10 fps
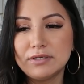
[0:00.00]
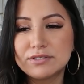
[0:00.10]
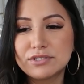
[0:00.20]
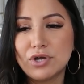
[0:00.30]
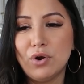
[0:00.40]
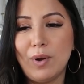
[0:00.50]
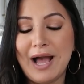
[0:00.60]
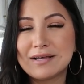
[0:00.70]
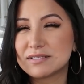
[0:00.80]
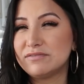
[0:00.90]
so
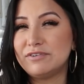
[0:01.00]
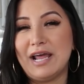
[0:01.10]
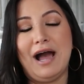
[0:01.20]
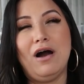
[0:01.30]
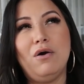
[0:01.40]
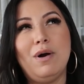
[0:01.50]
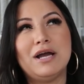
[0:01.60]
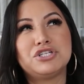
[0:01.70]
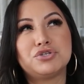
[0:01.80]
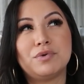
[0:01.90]
as of now,
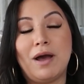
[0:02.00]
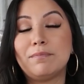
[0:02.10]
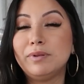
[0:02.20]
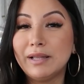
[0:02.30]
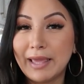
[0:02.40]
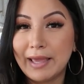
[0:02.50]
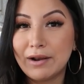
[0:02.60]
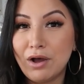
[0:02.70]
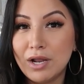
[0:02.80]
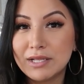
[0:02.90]
I do not plan
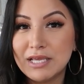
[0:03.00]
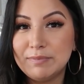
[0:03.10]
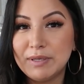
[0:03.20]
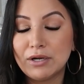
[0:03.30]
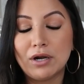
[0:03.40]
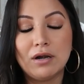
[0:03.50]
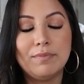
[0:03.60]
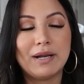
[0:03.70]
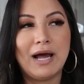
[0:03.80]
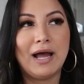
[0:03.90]
on keeping her,
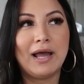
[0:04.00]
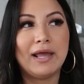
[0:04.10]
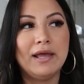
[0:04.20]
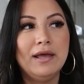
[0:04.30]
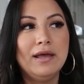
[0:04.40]
but I